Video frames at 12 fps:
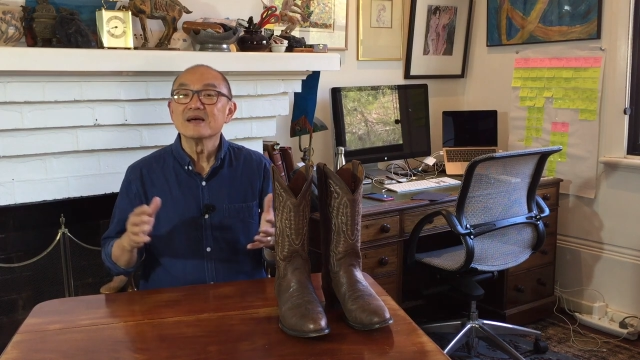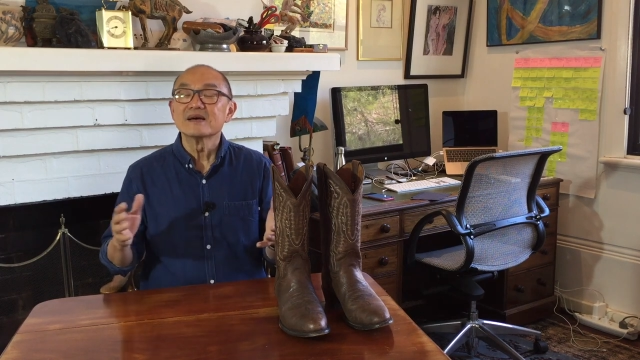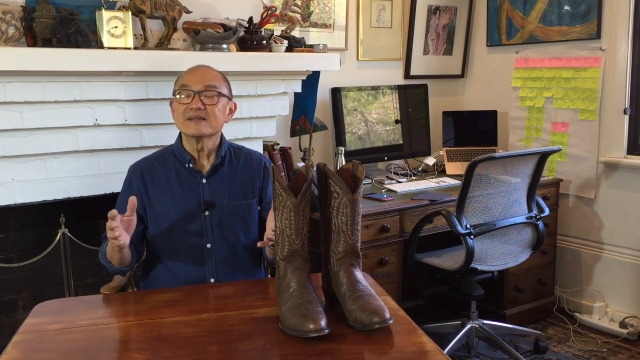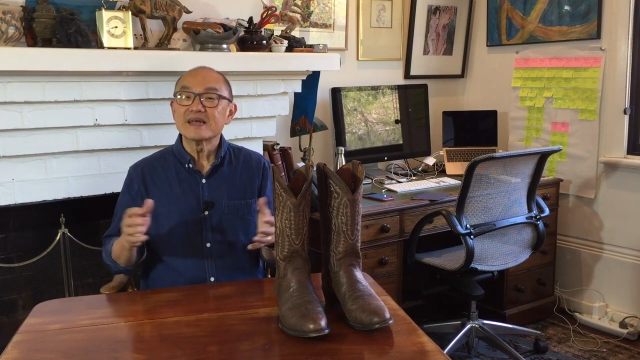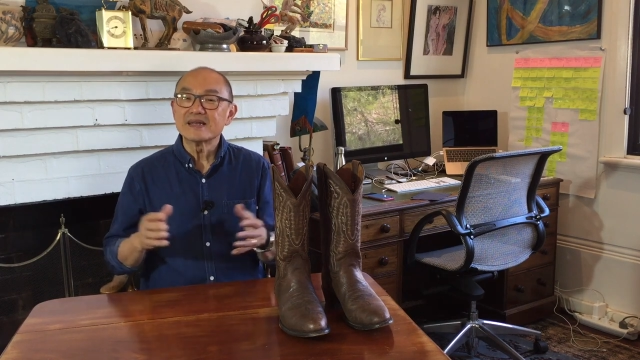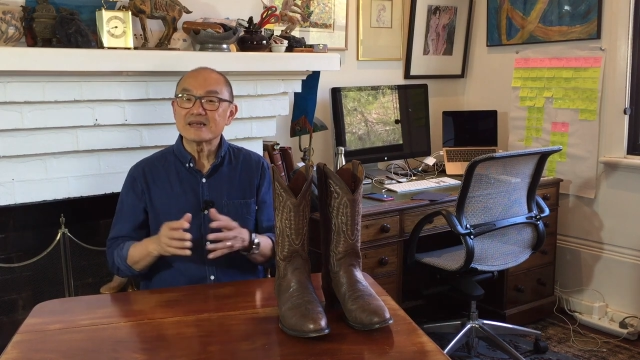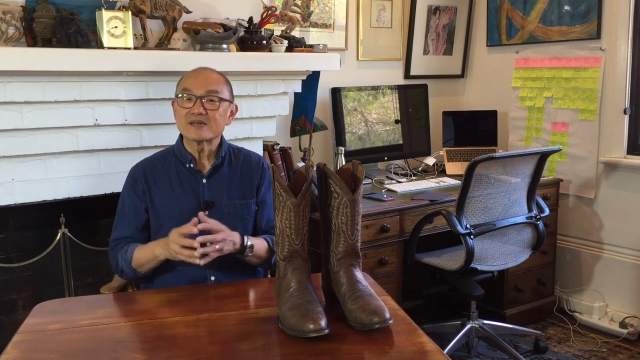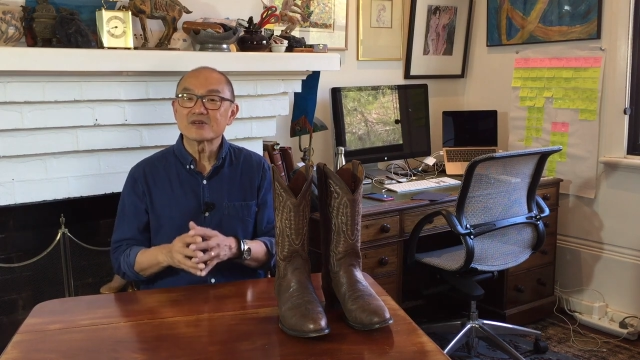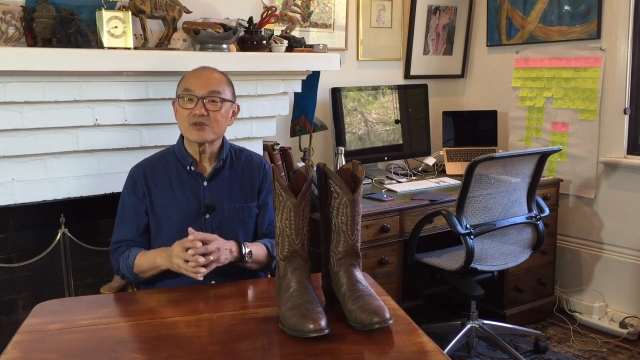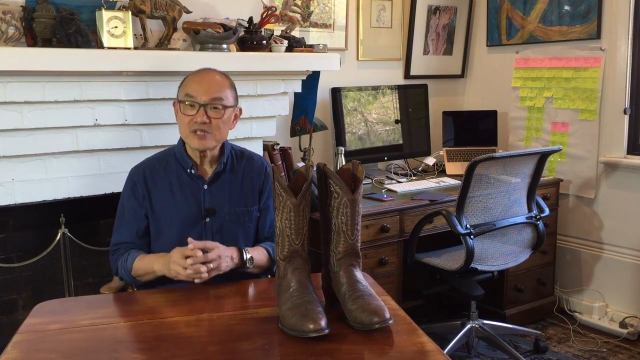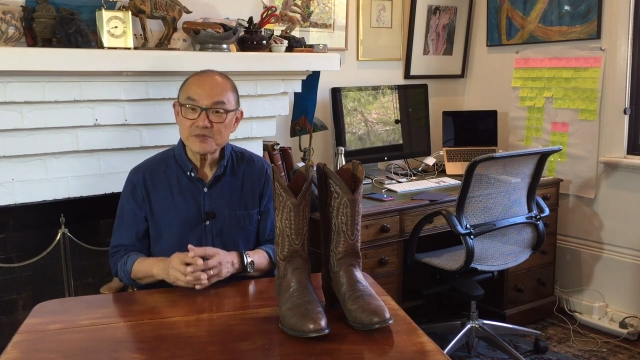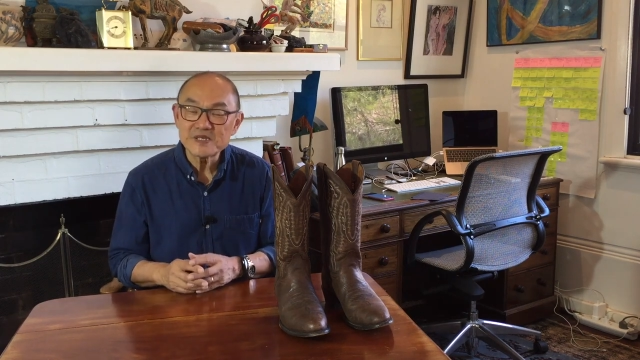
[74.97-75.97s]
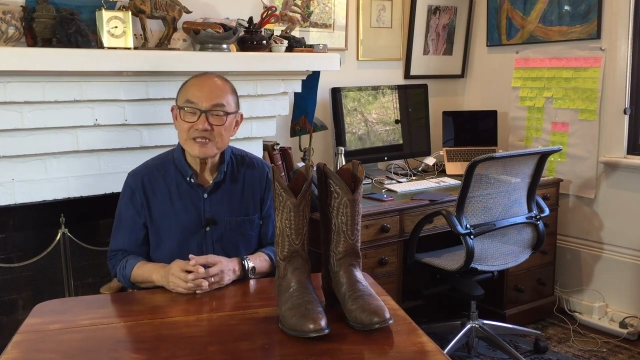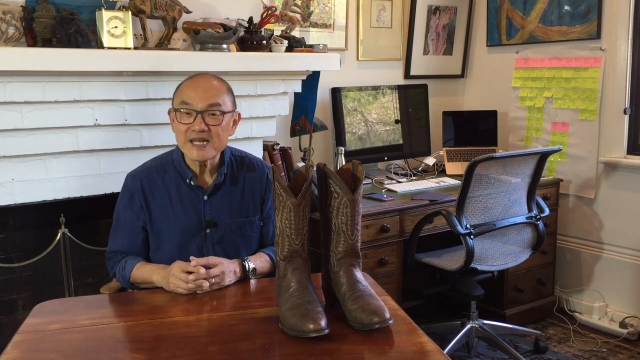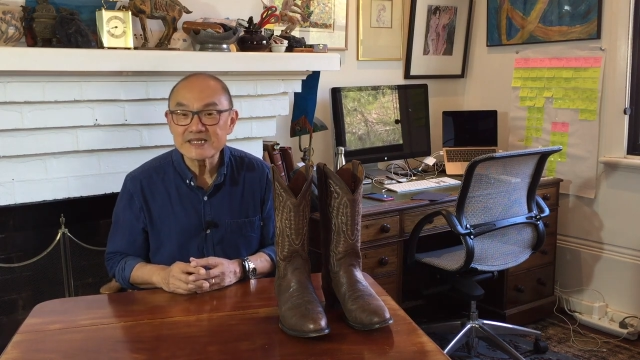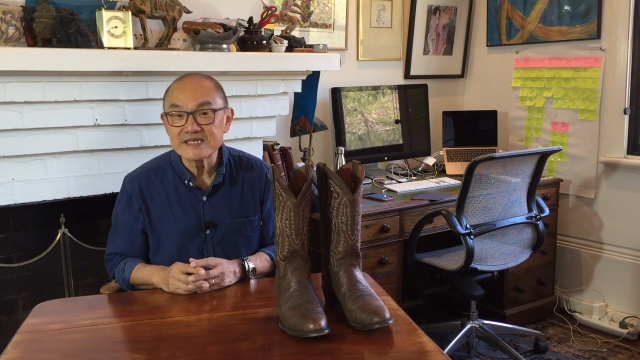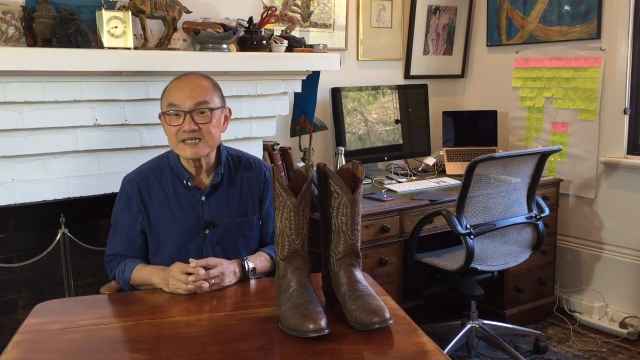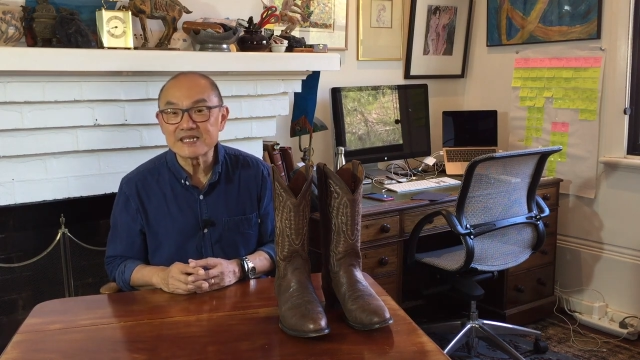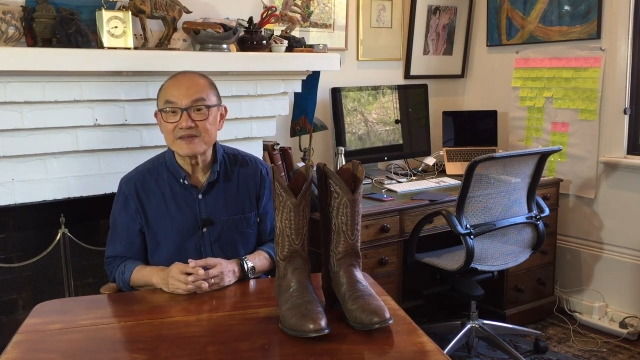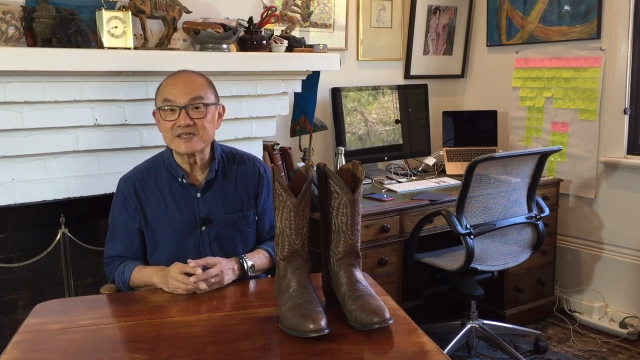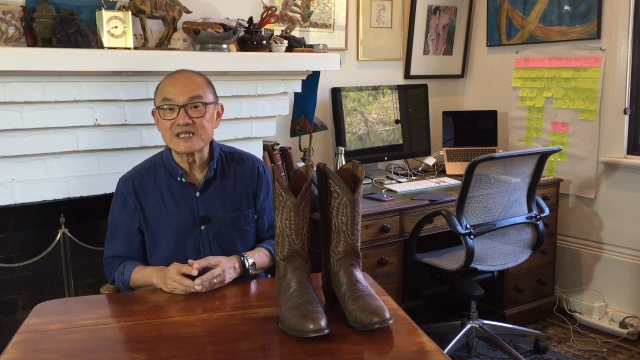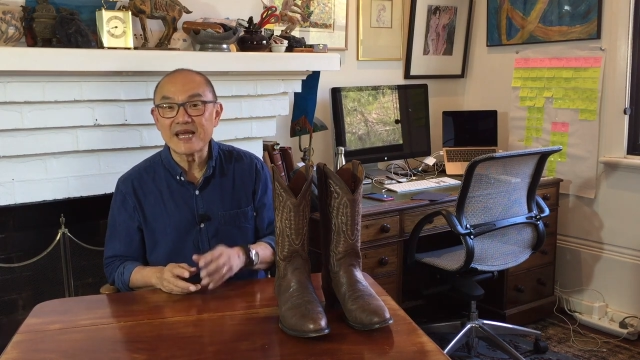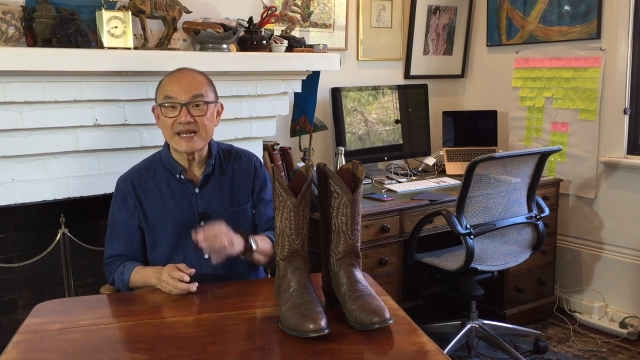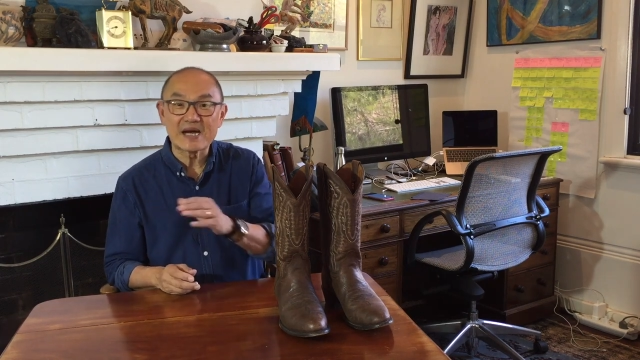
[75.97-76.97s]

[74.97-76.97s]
Then at Christmas nineteen seventy-eight,